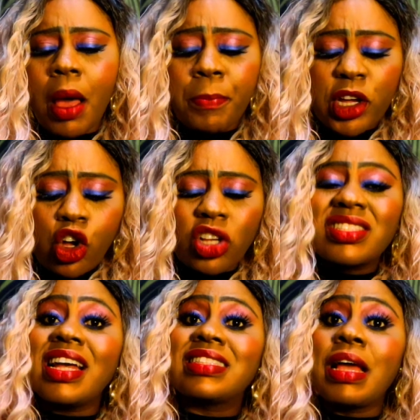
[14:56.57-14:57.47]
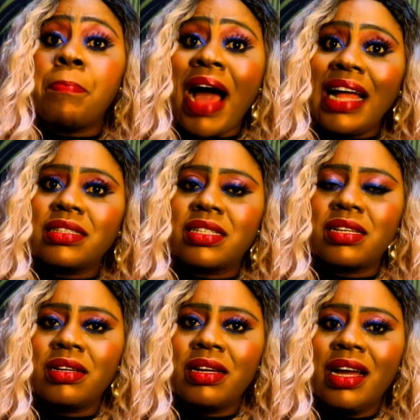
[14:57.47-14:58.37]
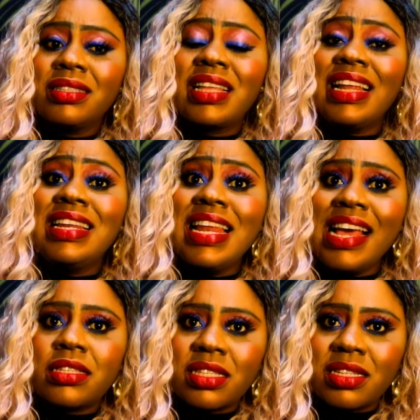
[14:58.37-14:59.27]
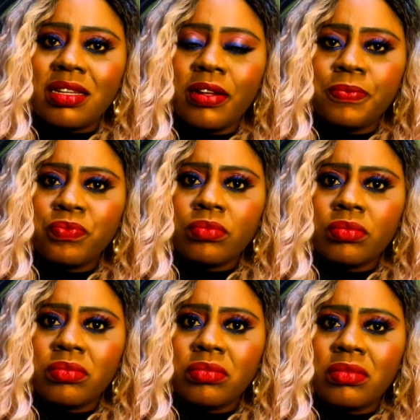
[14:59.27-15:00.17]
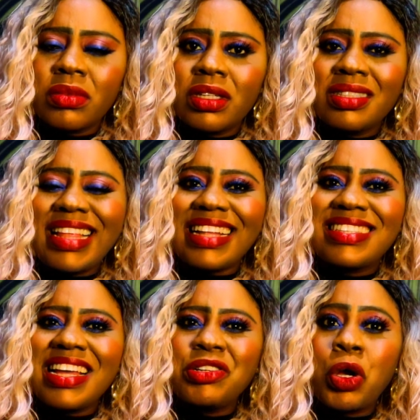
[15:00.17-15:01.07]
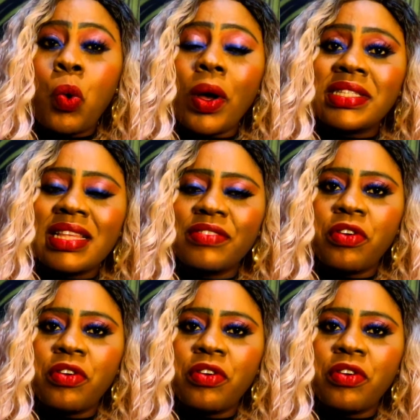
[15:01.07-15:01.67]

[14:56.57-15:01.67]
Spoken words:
because the demand, the list that they requested